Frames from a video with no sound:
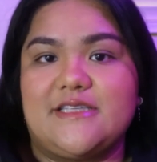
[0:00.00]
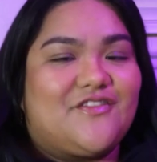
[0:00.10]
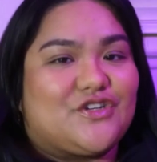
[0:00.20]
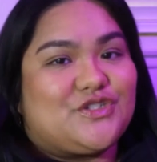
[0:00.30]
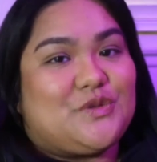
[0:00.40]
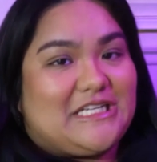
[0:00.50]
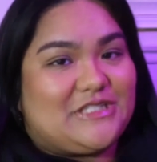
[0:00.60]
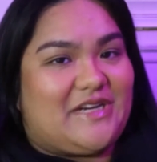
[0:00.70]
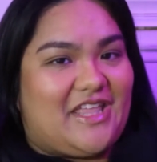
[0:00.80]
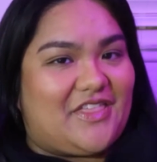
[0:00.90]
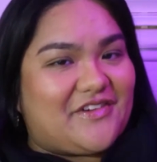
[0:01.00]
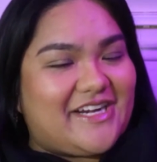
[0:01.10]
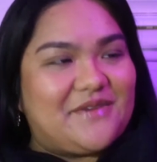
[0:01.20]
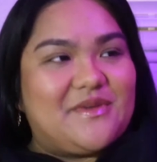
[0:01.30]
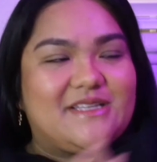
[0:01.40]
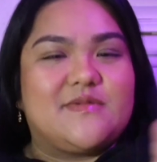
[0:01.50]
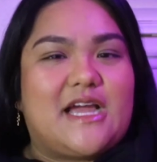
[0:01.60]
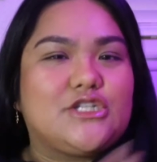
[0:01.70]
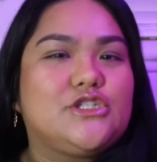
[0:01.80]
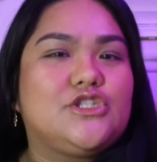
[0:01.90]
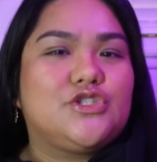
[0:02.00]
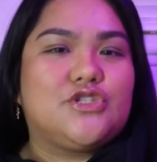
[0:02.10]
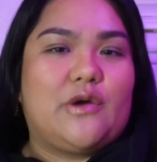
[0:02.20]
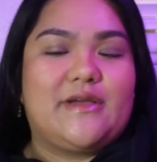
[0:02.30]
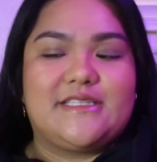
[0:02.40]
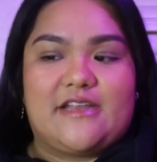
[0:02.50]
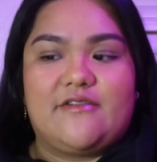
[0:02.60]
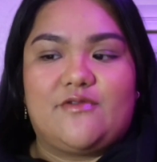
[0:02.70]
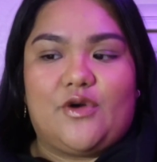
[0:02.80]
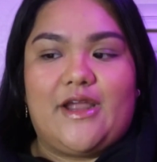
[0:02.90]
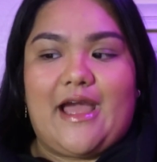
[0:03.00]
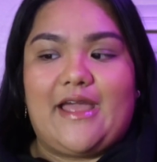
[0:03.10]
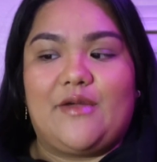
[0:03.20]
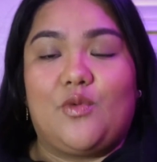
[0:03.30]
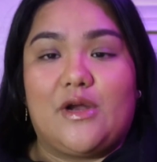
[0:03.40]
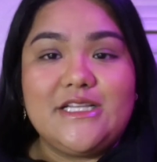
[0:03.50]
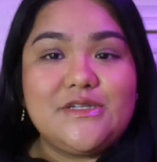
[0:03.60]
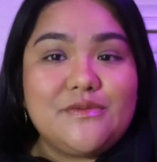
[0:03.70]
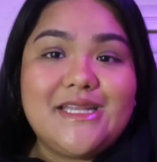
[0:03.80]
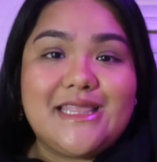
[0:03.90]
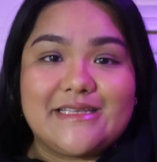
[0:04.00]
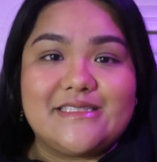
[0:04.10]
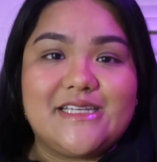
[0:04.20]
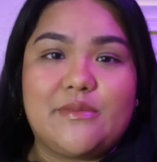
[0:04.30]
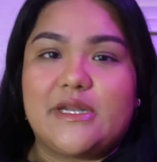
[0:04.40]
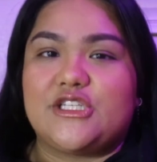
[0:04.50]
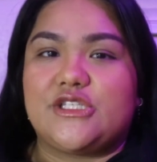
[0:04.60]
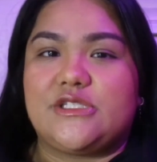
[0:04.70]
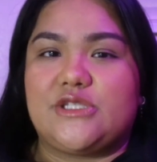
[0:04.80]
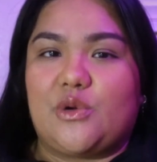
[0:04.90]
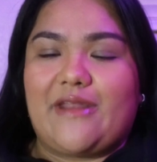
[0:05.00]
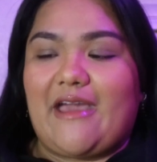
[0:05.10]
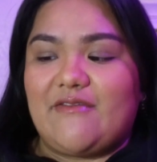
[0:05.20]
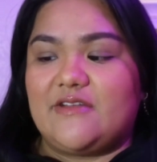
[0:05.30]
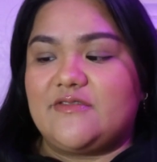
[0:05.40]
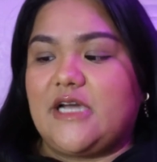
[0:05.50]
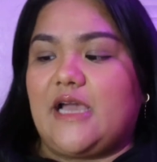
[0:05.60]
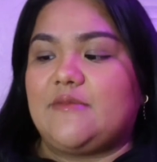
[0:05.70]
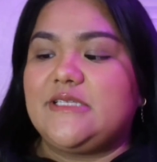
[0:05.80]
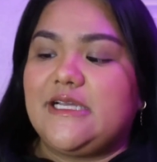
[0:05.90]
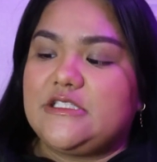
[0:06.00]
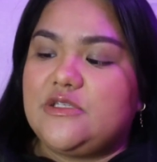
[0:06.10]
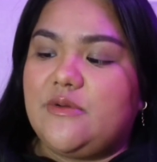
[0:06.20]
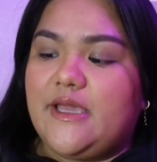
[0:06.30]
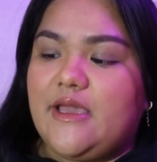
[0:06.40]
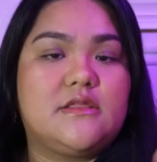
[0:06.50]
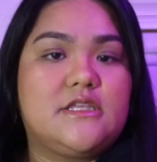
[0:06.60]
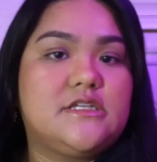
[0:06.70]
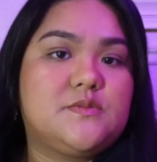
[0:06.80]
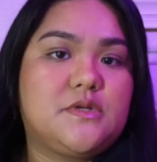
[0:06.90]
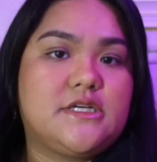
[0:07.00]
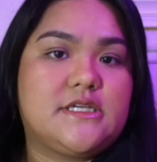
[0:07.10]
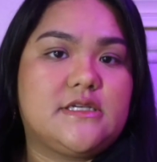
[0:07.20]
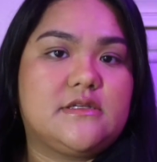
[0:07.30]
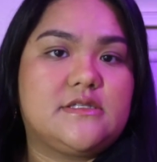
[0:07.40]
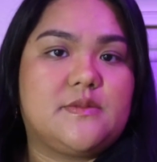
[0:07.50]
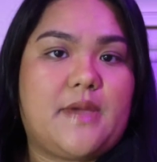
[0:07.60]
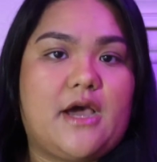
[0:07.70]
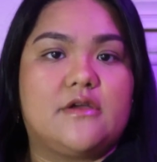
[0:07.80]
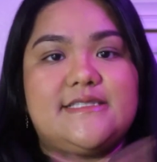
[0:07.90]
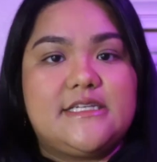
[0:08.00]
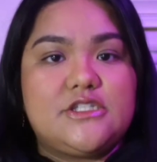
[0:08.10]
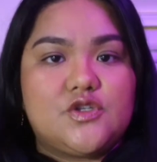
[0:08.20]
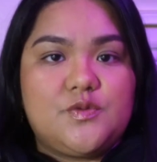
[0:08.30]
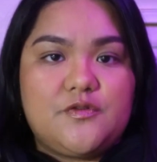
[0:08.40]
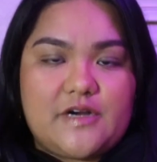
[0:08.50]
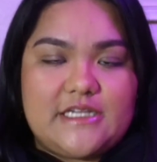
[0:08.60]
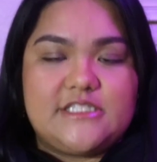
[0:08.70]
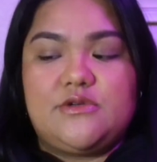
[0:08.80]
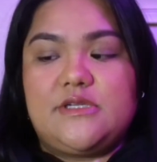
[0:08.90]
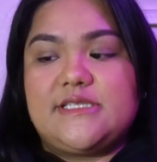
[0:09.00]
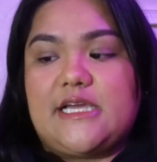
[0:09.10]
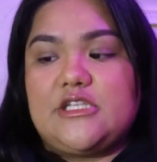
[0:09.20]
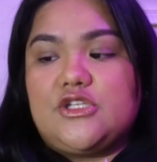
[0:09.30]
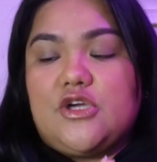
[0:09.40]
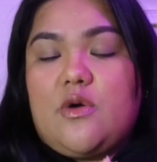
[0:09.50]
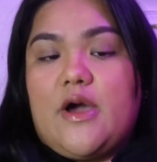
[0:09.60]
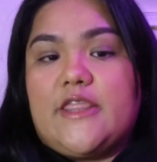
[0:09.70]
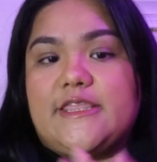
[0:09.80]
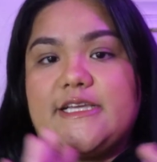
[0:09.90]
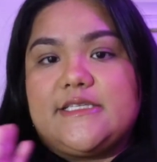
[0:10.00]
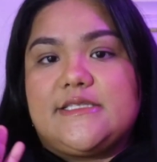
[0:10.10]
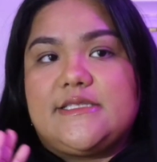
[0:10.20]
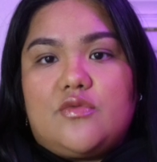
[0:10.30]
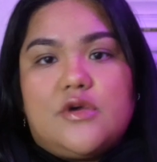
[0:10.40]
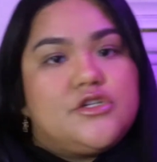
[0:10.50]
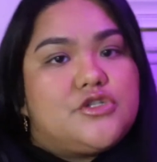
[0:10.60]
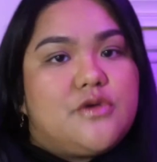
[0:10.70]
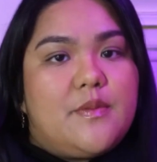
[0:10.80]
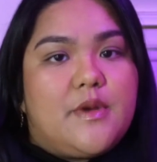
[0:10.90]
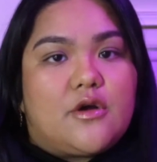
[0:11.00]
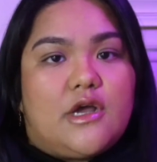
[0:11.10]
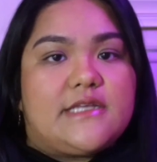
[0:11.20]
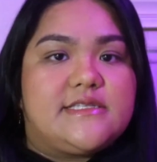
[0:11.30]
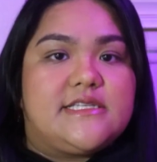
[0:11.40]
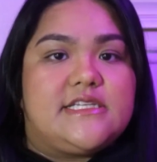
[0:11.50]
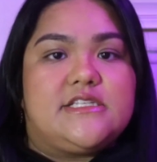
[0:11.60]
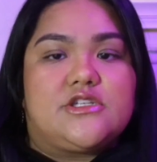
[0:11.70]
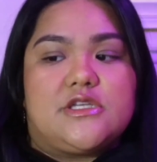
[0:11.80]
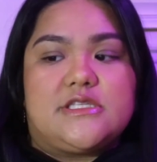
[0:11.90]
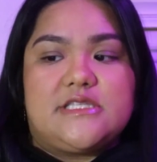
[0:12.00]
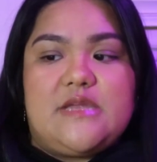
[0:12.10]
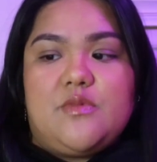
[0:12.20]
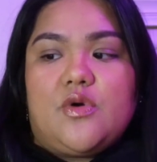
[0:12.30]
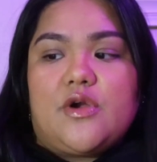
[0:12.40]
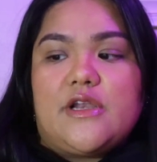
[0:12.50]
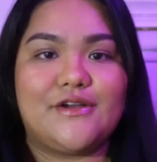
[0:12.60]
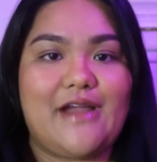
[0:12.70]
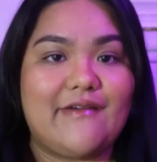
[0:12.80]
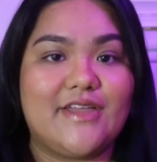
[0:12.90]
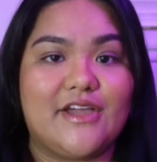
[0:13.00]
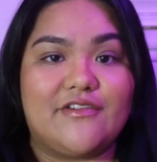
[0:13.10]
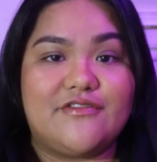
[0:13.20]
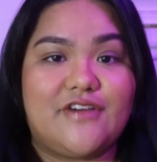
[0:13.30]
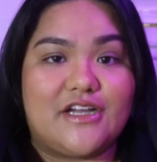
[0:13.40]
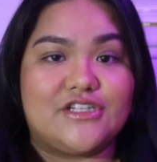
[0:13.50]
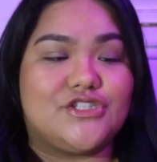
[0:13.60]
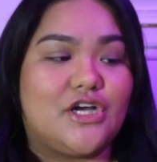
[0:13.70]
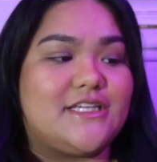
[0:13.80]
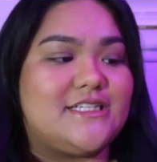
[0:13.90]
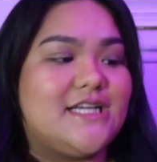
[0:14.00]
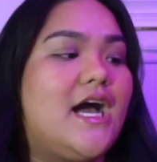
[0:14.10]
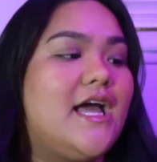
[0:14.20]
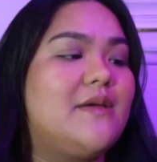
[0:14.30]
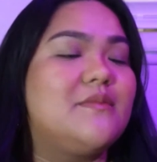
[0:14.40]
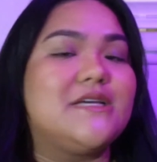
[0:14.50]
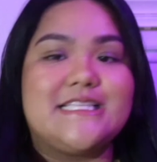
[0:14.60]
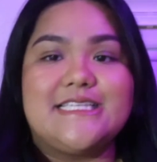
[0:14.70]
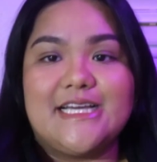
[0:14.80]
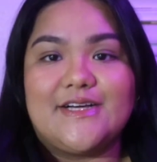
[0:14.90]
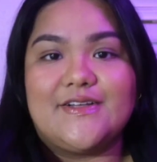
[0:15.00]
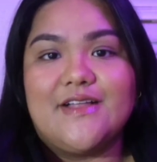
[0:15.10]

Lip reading: for 2023 because I'm actually so excited for it. I wanted to read it this year, but I just don't have enough time to get to it. This book is about 6 group of friends who decide to go on this road trip across the eastern seaboard. They're having a fun, jolly time until